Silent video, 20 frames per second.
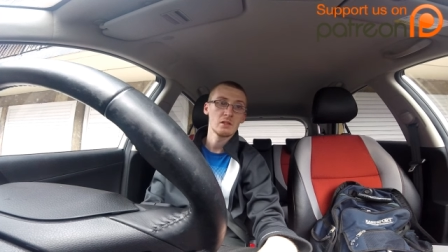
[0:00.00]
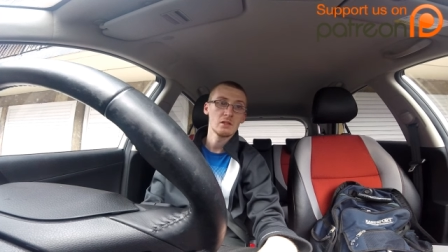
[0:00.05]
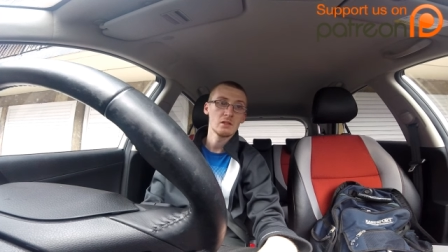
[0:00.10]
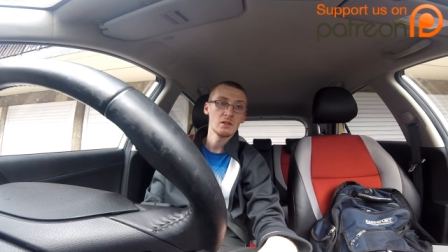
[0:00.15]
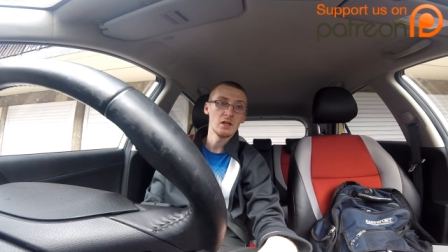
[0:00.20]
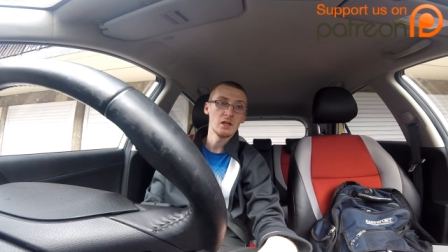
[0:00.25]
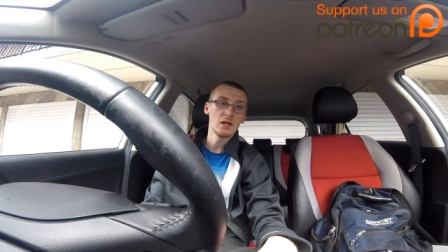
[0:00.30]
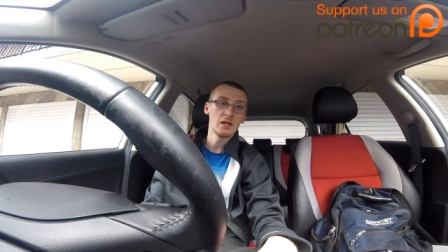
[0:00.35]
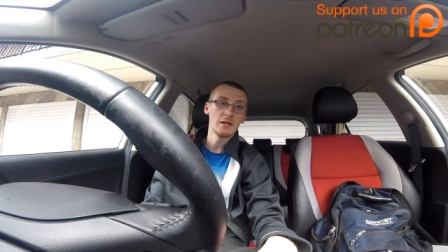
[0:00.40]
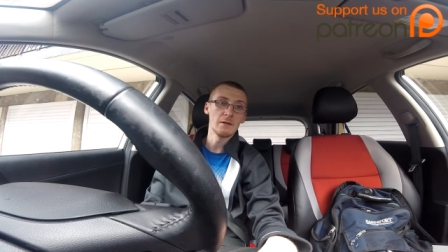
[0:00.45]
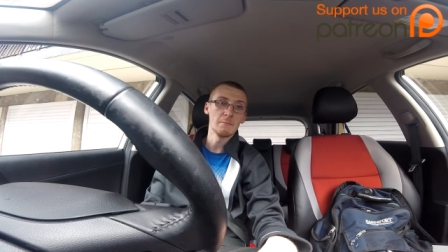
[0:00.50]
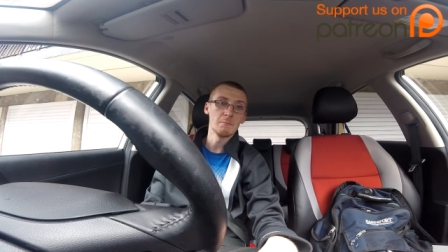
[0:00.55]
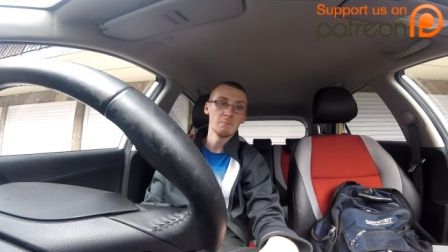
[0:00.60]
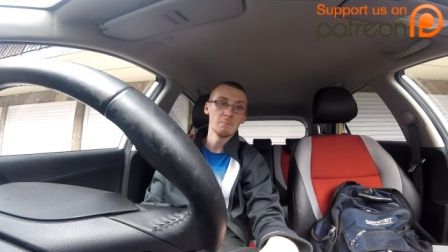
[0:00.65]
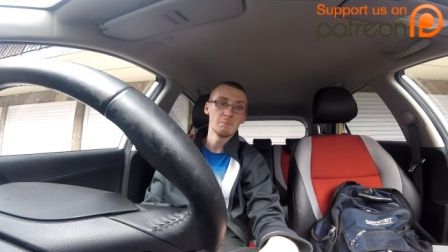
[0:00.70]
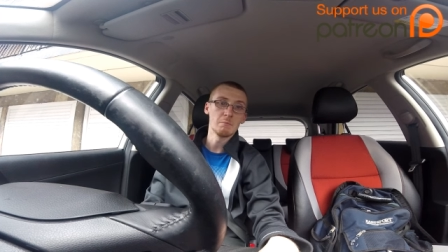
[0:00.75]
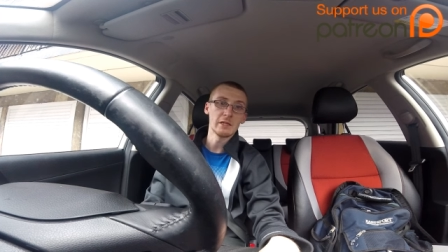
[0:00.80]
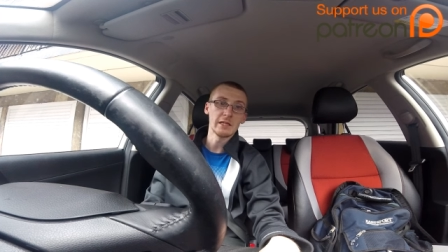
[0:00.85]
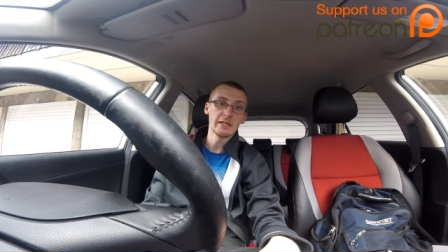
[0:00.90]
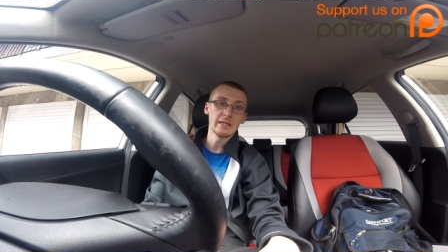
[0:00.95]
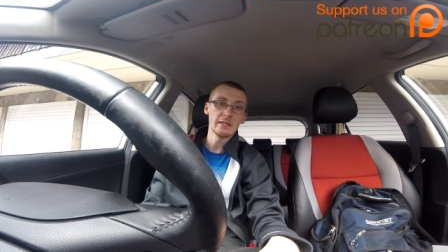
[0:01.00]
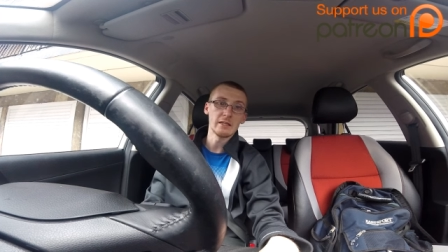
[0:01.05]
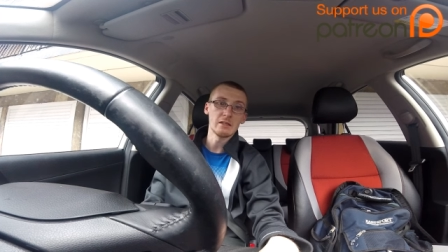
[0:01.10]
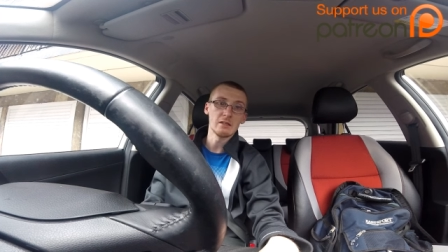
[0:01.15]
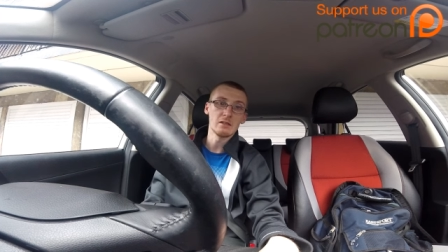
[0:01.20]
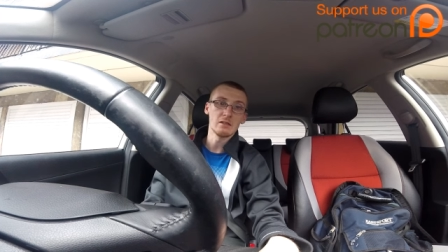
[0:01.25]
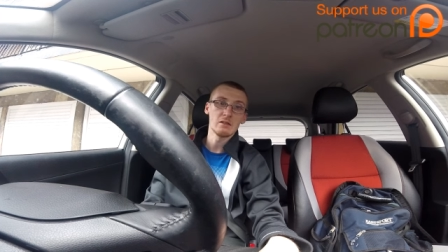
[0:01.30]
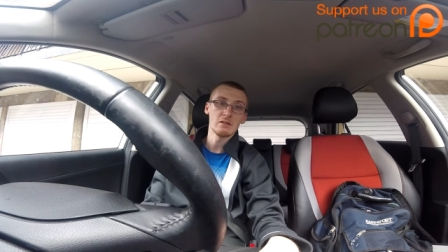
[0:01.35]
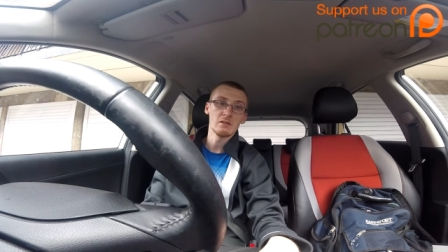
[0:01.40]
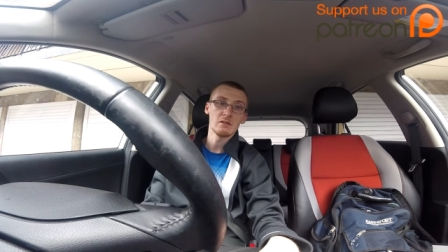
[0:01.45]
Um,
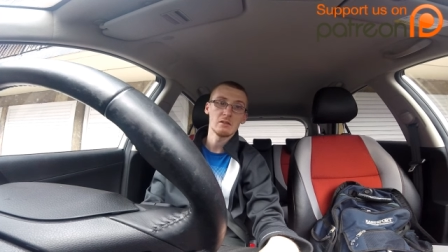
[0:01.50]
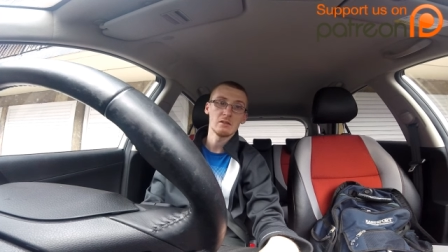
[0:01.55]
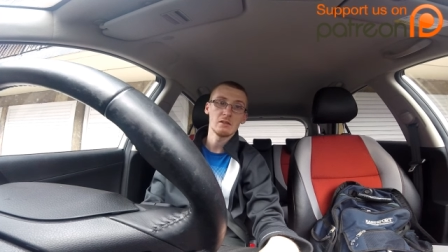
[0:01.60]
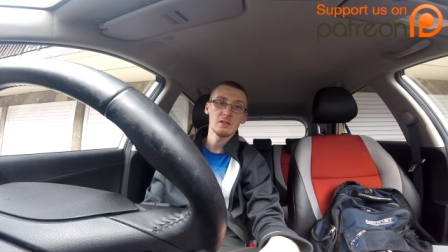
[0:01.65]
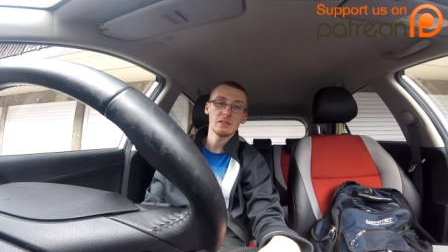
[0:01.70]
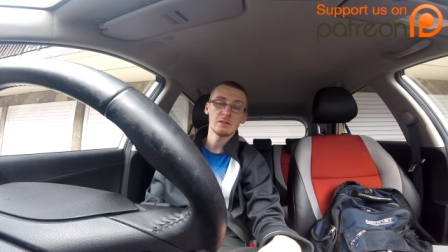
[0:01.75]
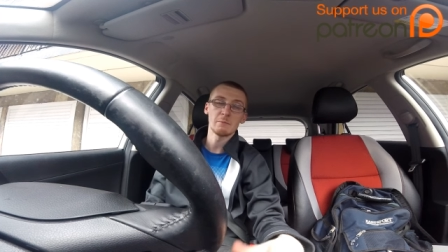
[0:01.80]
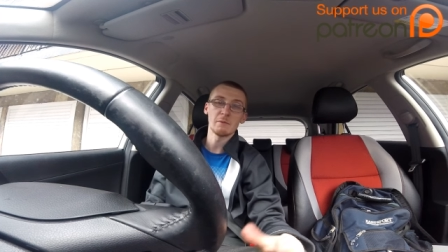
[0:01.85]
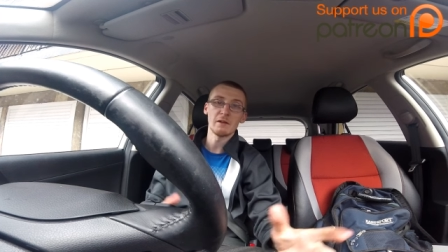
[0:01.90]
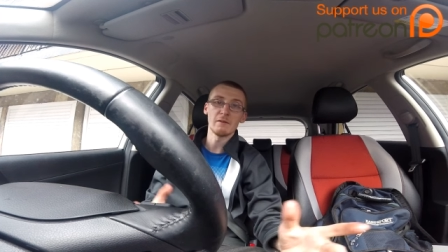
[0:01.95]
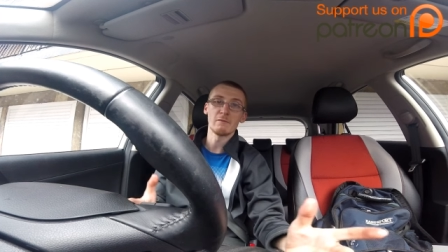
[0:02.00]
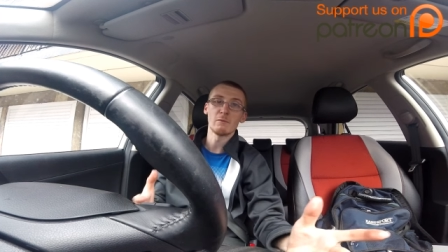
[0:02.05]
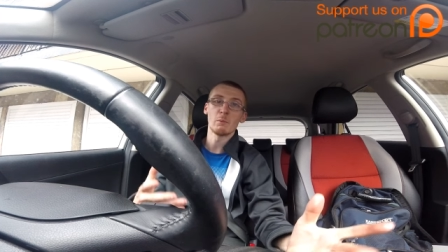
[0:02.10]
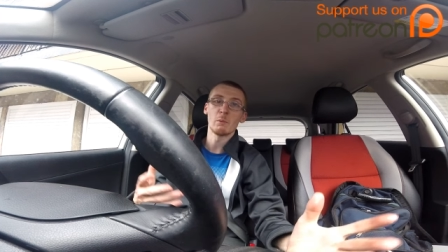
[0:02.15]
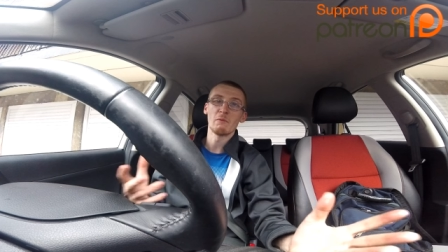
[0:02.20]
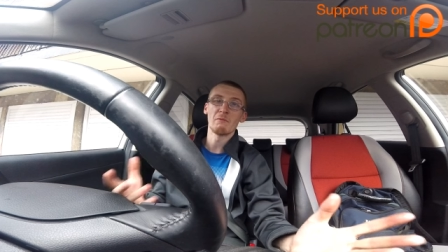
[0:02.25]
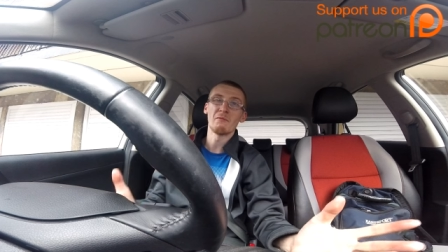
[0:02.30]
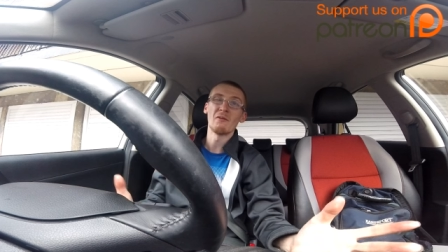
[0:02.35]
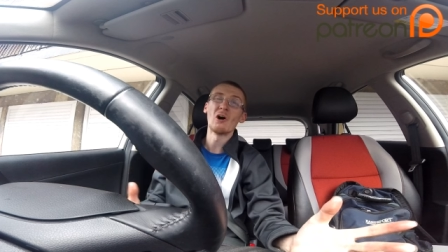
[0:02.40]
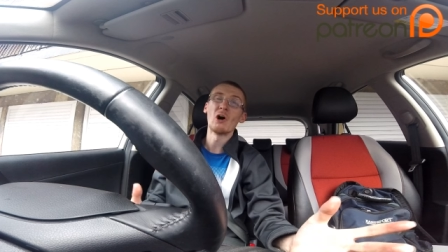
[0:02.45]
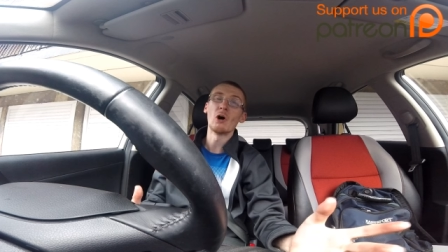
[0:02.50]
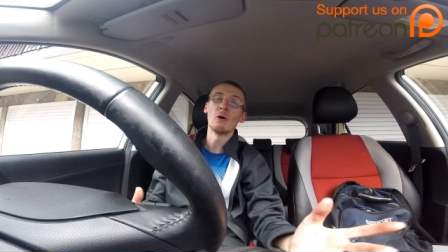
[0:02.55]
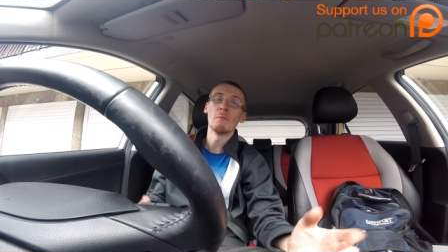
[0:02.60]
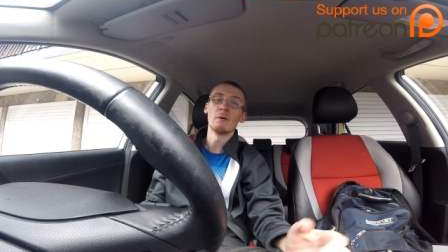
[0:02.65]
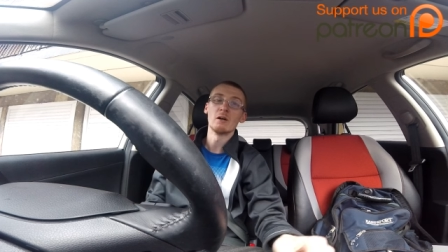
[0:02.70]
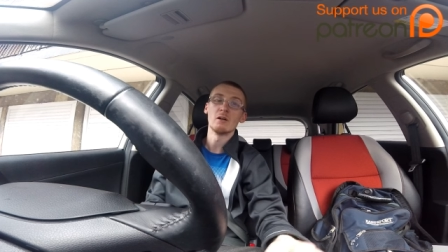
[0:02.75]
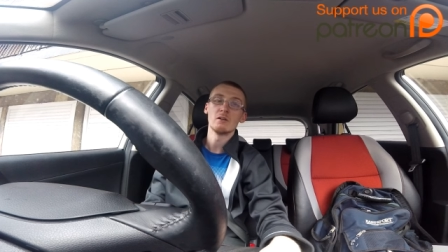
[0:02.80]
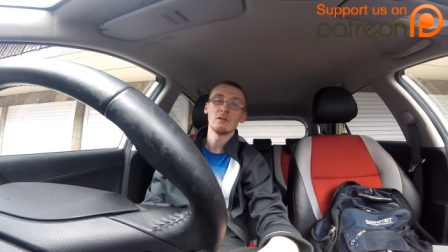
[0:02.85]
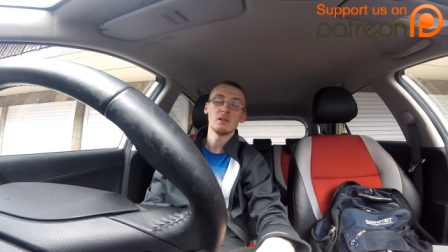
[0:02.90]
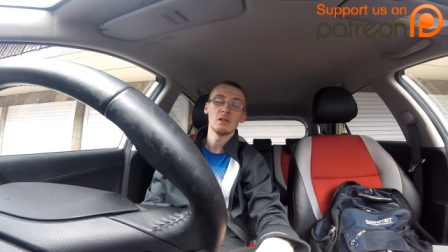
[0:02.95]
being he's a bit of a
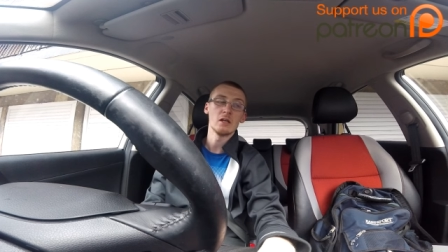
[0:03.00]
performer,